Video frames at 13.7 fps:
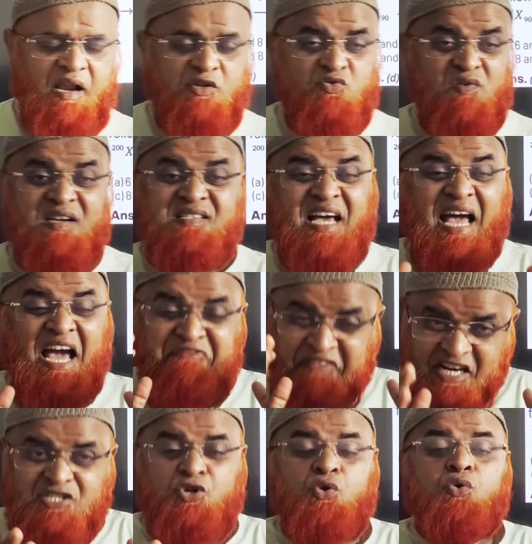dear students, the
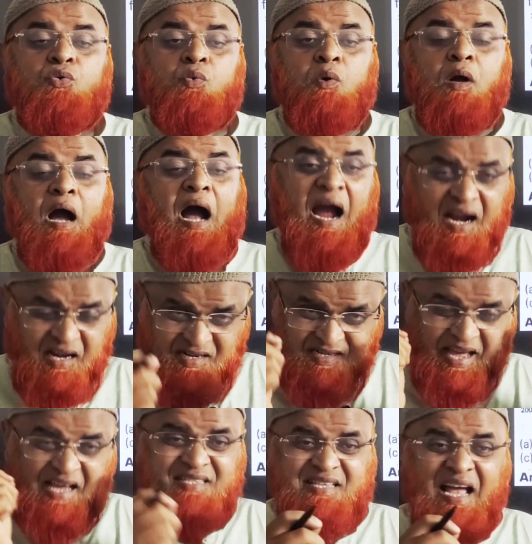effective
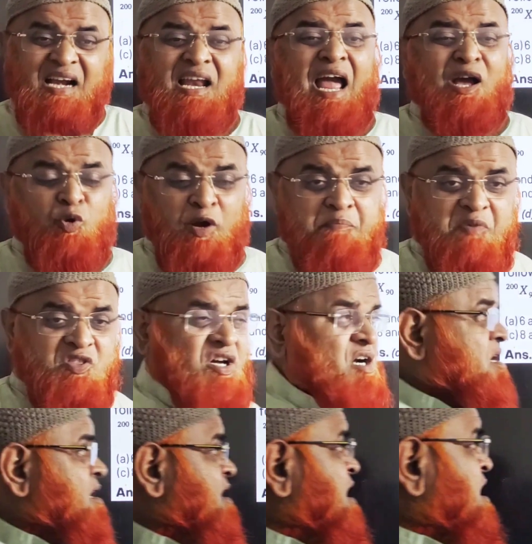and exactly accurate
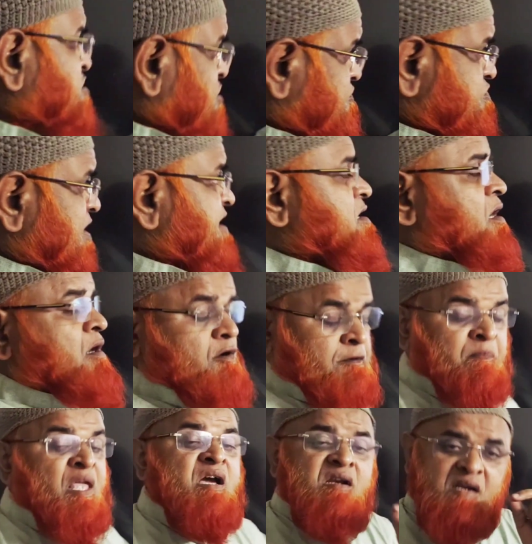method to find
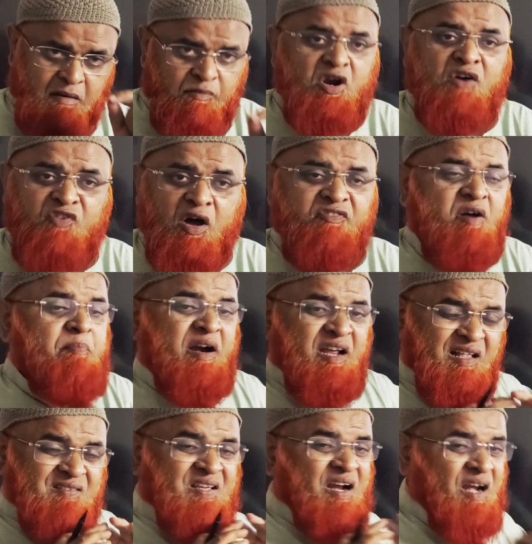out number of alpha
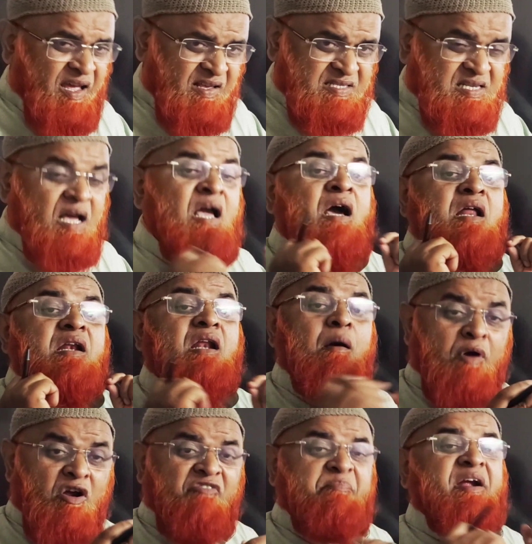particles released,
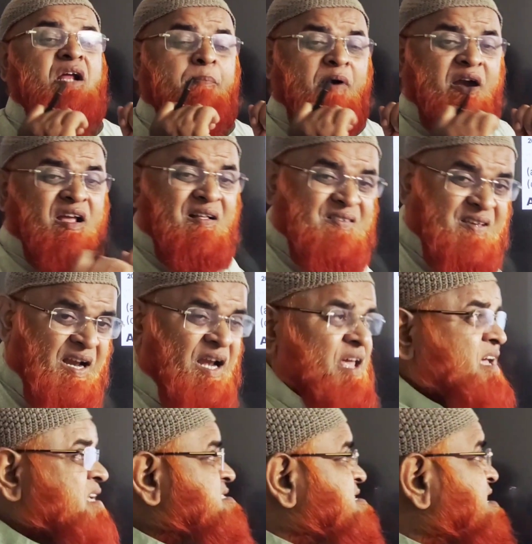number of beta particles
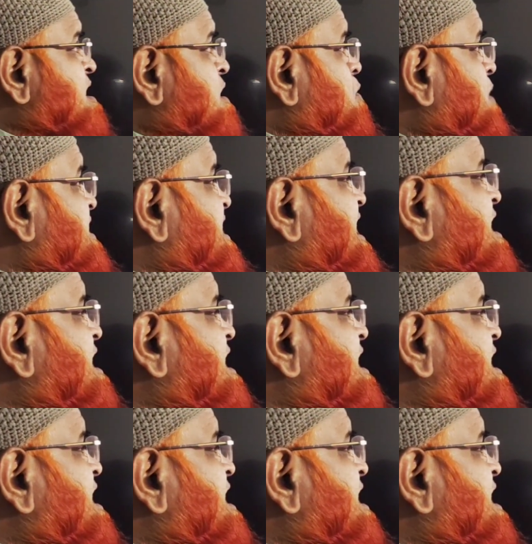released when an